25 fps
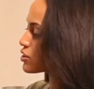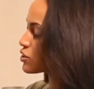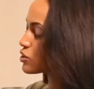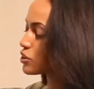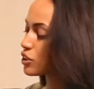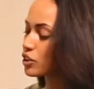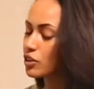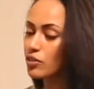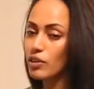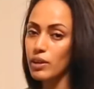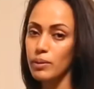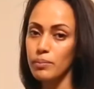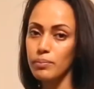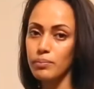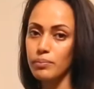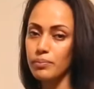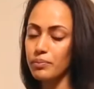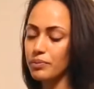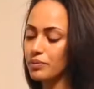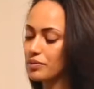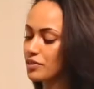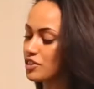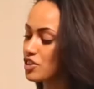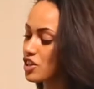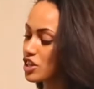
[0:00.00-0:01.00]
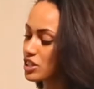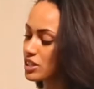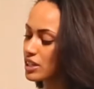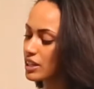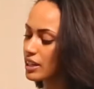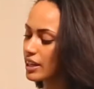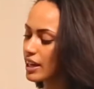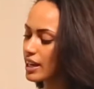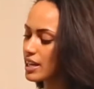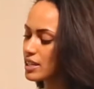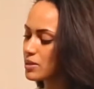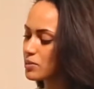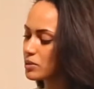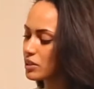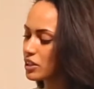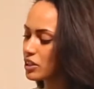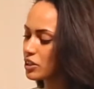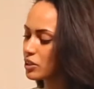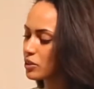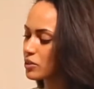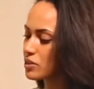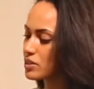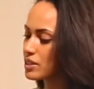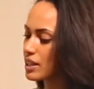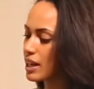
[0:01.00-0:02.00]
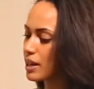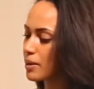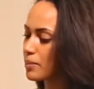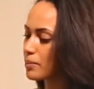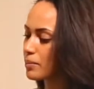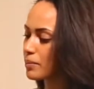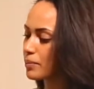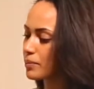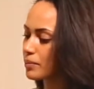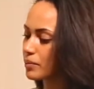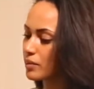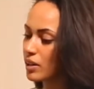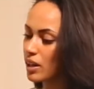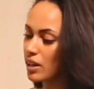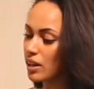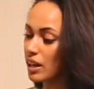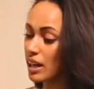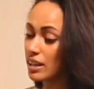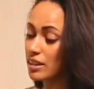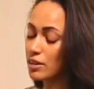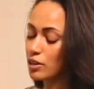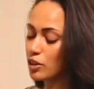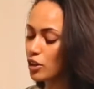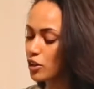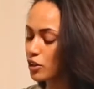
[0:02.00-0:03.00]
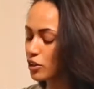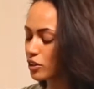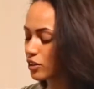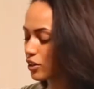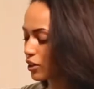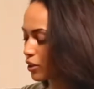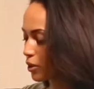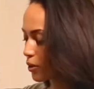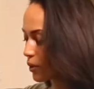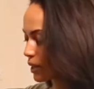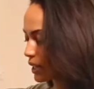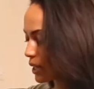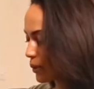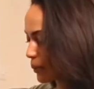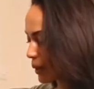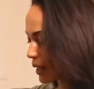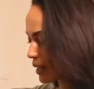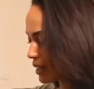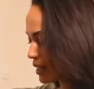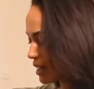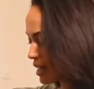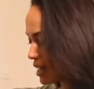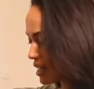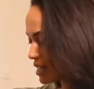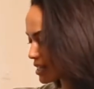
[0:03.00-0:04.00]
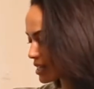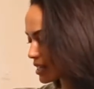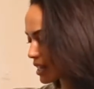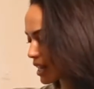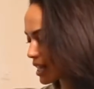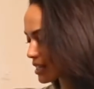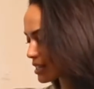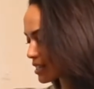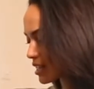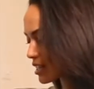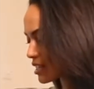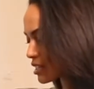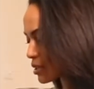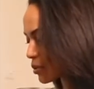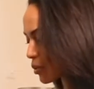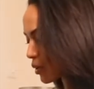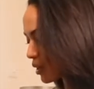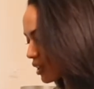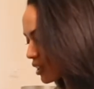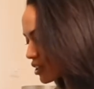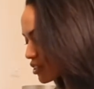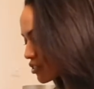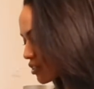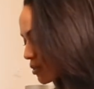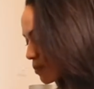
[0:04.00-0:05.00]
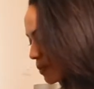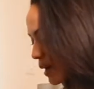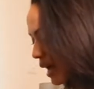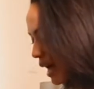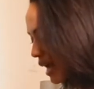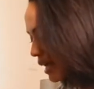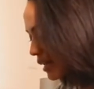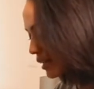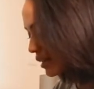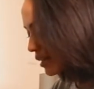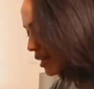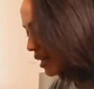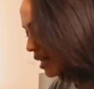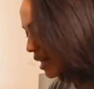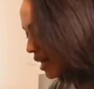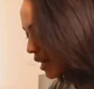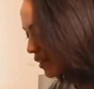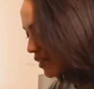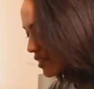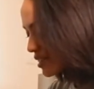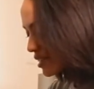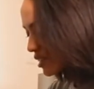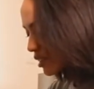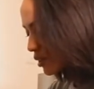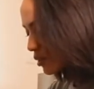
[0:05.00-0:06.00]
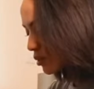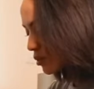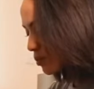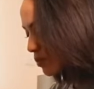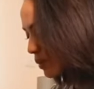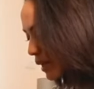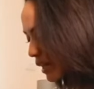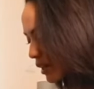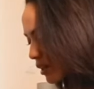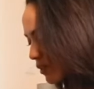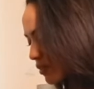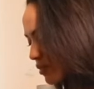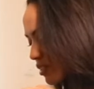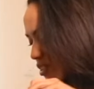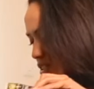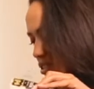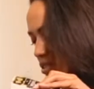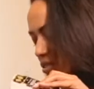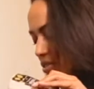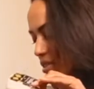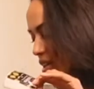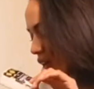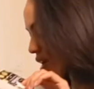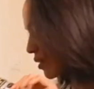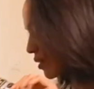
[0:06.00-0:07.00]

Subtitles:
Sudocrem just in case. We didn't use that. I had the coconut oil anyway. So that's his toiletry bag, and there's a little pack of tissues